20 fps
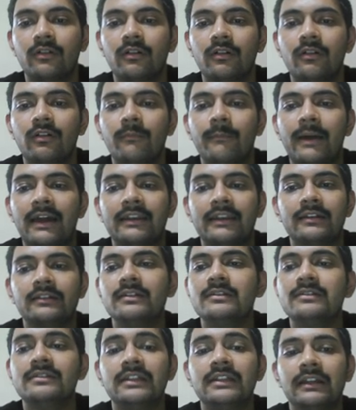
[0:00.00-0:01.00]

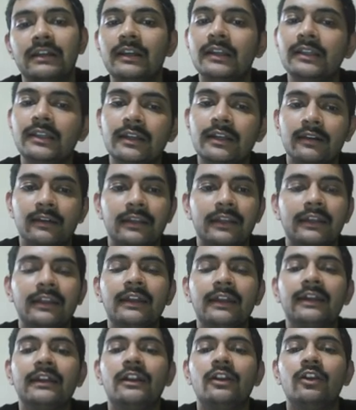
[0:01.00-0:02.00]
malignancy clinically,
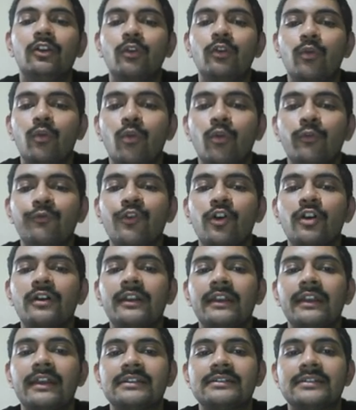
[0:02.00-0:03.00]
go for
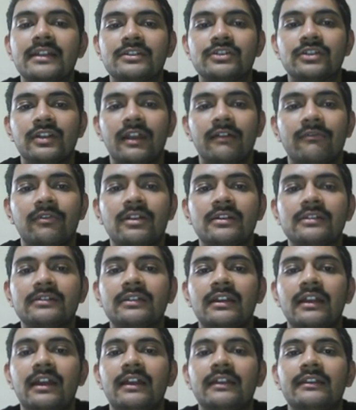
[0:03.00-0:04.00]
TSH
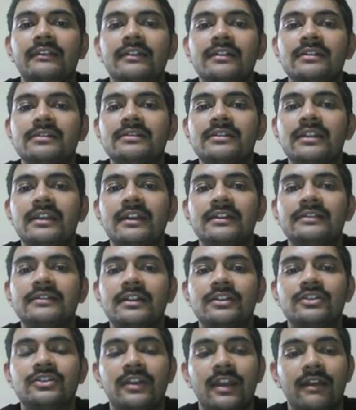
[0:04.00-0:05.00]
levels. This
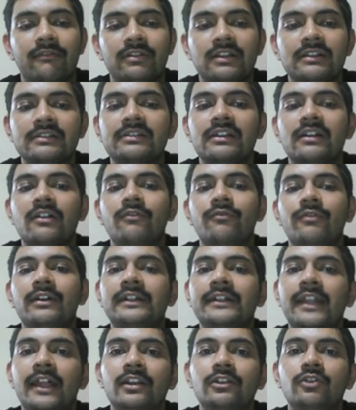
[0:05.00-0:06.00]
TSH levels
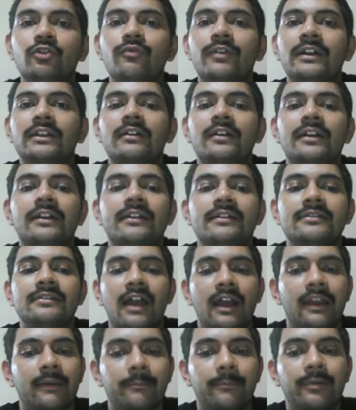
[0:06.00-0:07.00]
will tell you whether it is
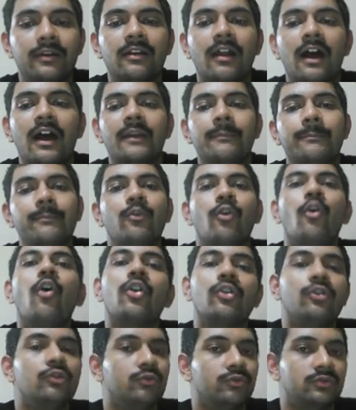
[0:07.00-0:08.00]
hyper, hypo,
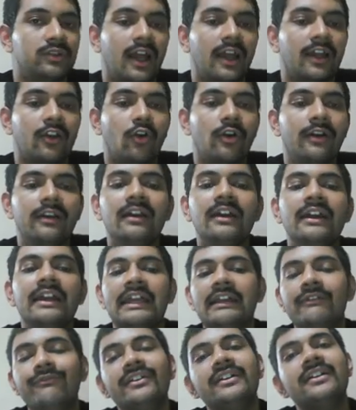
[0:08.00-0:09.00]
or euthyroid.
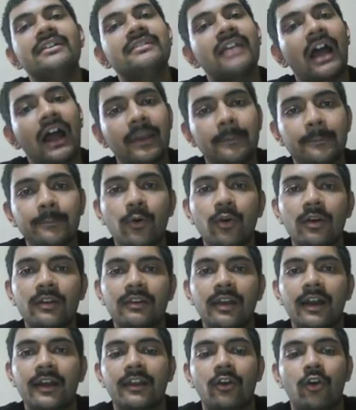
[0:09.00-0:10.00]
If it is
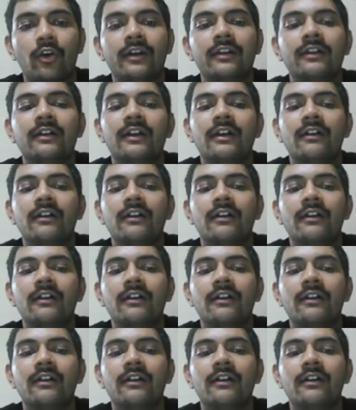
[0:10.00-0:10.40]
hyperthyroid,